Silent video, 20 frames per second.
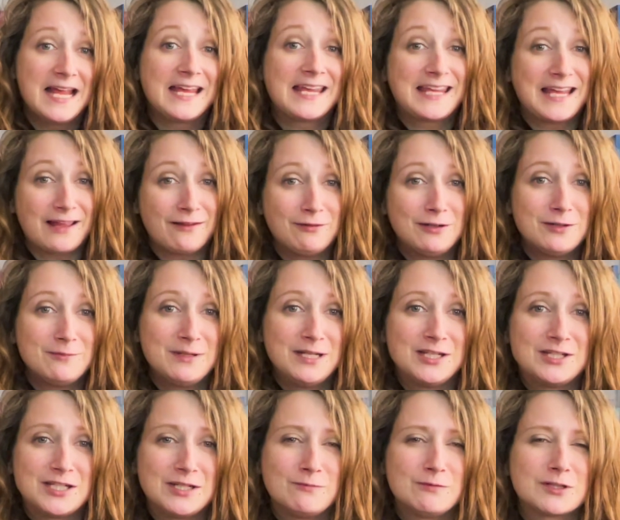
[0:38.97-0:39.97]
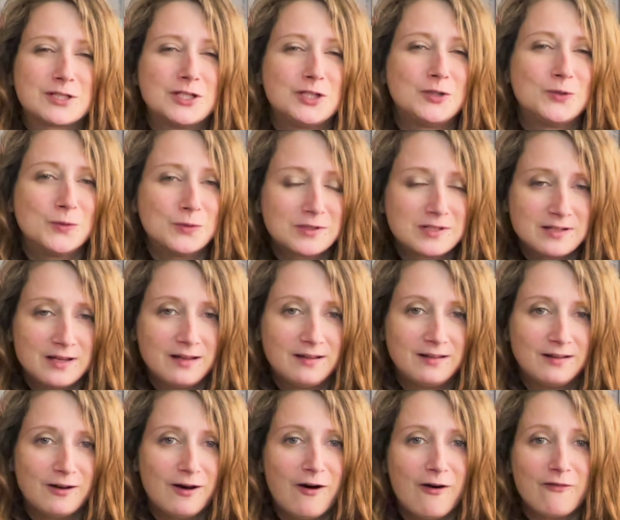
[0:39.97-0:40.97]
Catherine de' Medici was the daughter
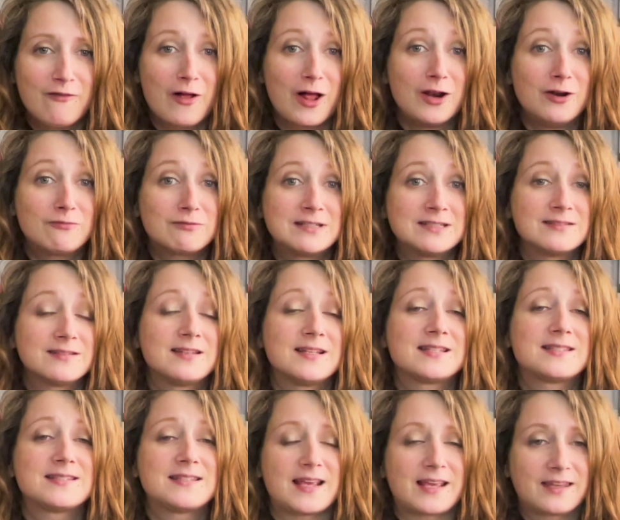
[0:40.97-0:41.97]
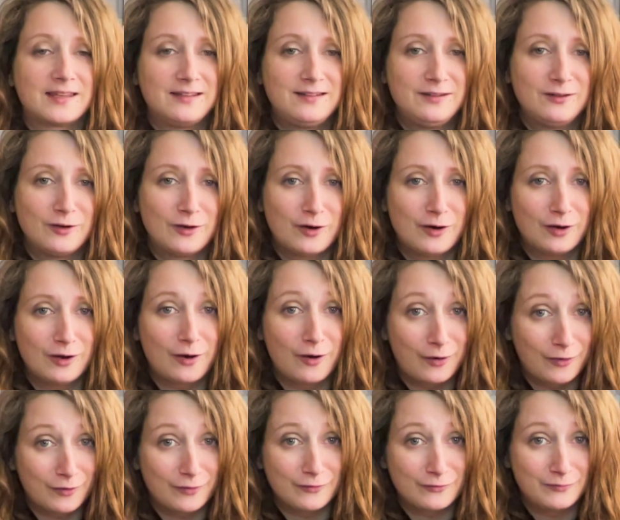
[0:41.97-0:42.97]
of Lorenzo II
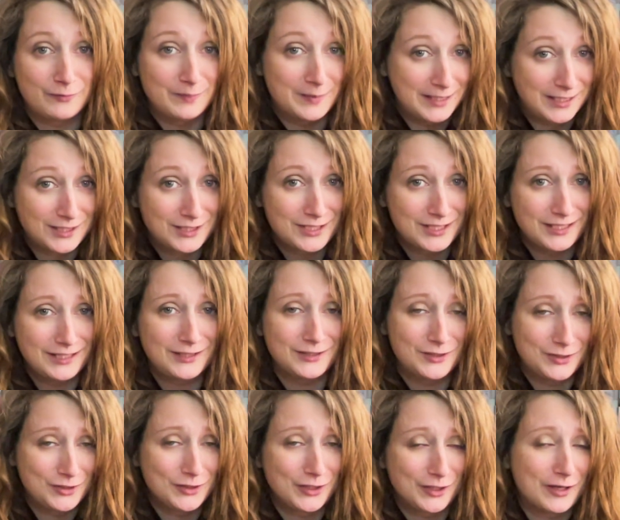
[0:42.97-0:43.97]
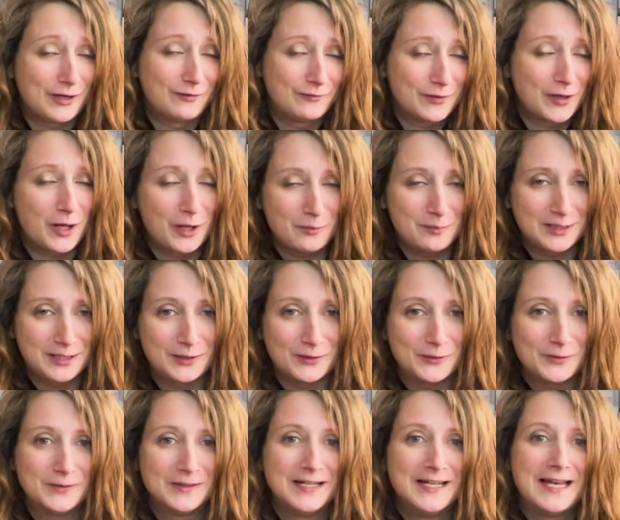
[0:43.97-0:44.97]
of Medici, the Duke of
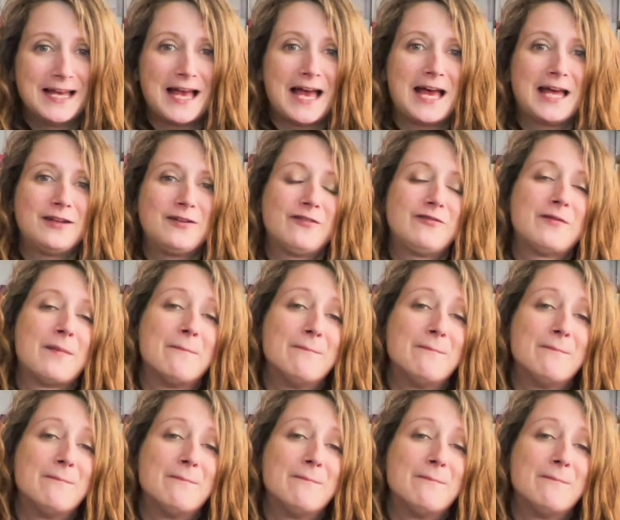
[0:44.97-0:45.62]
Urbino, and of